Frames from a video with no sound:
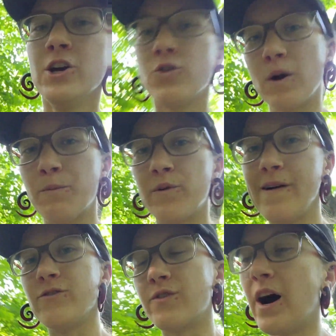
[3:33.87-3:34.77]
grip
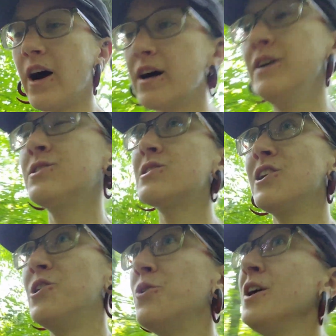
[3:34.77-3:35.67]
around the rock.
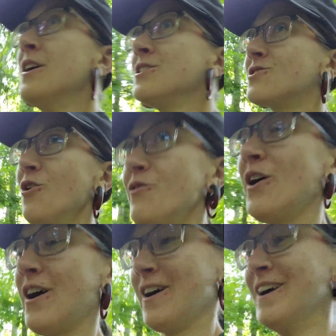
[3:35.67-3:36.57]
So
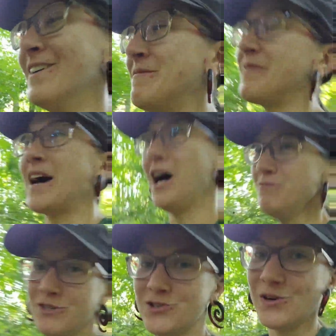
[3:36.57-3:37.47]
far I'm
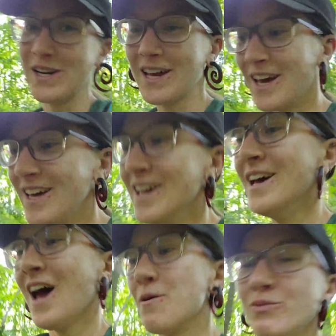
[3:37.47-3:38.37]
enjoying it.
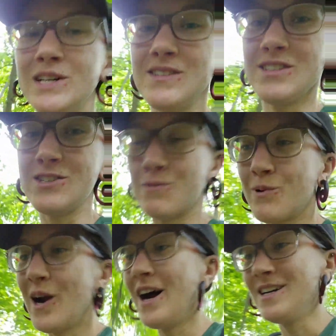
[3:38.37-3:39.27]
I'm pleasantly
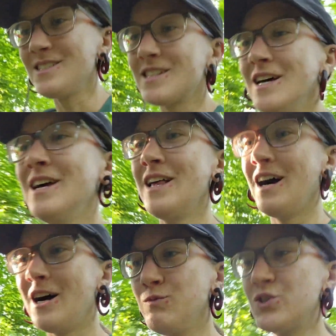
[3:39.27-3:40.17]
surprised.
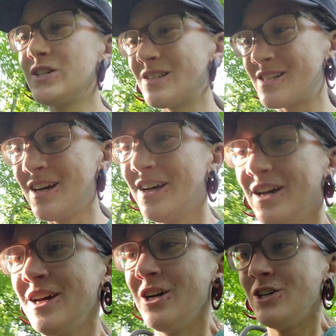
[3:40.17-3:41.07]
I'm just
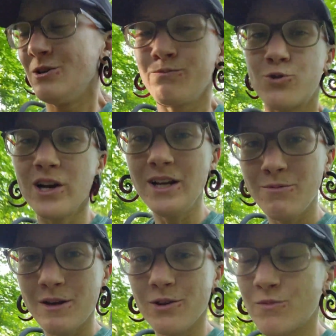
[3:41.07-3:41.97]
trying to
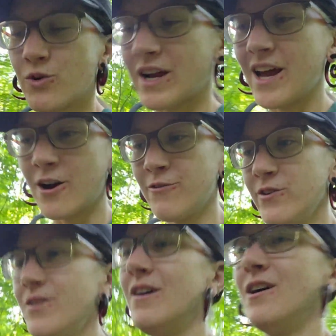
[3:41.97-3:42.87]
be a little more
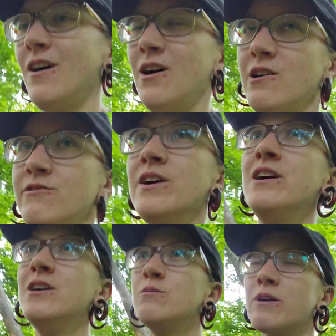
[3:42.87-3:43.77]
careful of
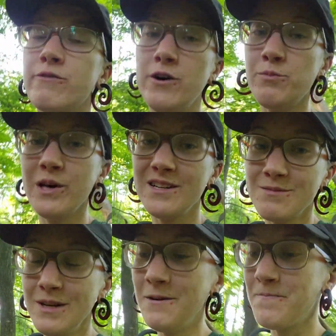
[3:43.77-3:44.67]
my foot
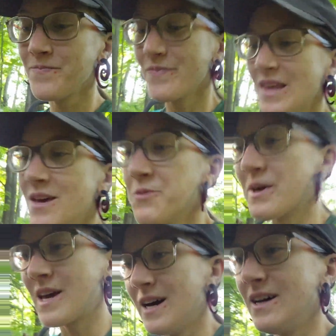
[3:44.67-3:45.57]
placement,
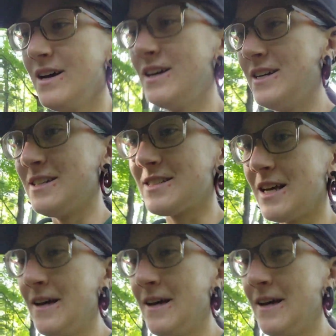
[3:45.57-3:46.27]
because